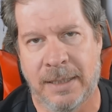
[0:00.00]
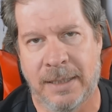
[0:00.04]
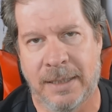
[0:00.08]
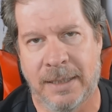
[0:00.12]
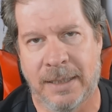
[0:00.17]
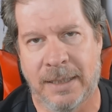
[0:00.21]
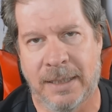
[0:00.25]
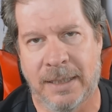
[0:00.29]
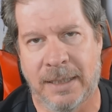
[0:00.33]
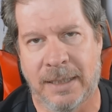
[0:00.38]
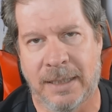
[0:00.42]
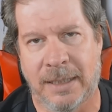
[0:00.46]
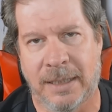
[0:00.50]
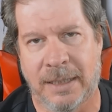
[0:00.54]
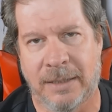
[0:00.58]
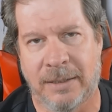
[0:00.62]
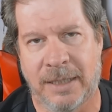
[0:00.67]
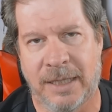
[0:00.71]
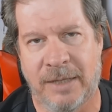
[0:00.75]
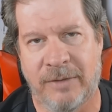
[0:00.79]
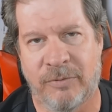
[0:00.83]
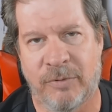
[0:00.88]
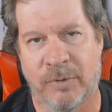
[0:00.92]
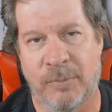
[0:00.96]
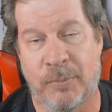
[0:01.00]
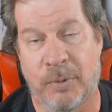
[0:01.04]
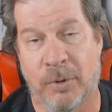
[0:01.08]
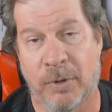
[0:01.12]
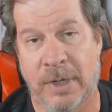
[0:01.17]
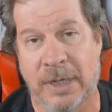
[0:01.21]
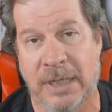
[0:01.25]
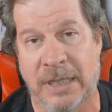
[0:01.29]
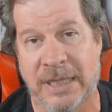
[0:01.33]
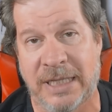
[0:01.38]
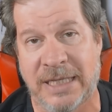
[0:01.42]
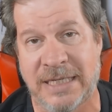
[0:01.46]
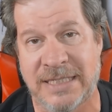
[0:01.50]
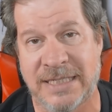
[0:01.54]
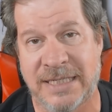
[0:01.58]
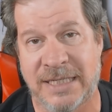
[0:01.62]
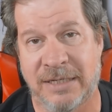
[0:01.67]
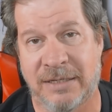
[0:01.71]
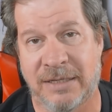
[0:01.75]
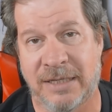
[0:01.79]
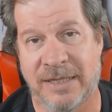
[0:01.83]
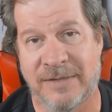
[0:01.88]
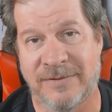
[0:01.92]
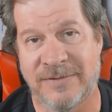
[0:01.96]
He reportedly
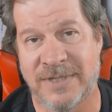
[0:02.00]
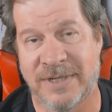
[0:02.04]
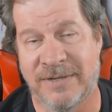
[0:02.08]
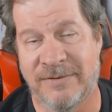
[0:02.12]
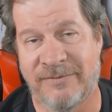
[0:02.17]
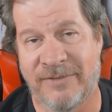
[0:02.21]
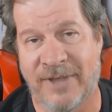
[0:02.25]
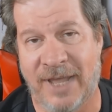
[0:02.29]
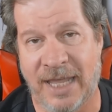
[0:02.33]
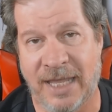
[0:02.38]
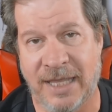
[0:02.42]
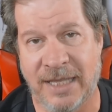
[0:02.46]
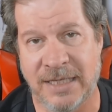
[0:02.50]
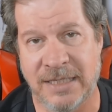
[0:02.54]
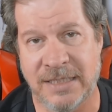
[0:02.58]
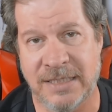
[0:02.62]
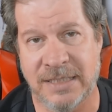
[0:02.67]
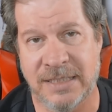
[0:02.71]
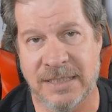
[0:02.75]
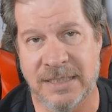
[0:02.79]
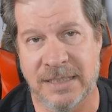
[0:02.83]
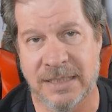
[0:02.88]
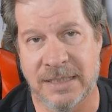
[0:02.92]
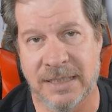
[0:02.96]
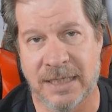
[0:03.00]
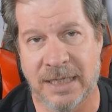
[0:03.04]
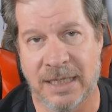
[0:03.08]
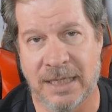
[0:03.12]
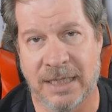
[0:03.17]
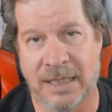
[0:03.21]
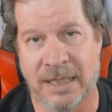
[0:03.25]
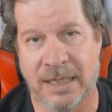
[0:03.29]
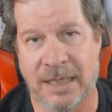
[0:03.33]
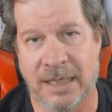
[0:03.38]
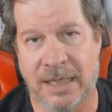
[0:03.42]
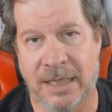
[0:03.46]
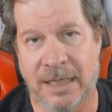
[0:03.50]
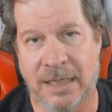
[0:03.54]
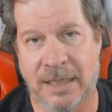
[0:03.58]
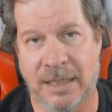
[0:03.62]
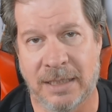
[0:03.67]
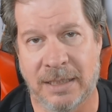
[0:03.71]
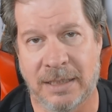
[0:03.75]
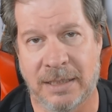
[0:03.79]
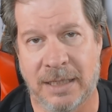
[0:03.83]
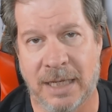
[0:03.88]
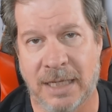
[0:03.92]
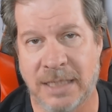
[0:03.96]
still lives in Vegas. He
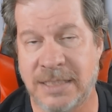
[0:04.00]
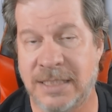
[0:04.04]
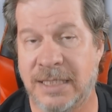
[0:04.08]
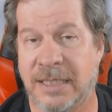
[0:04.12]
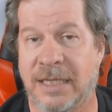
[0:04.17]
doesn't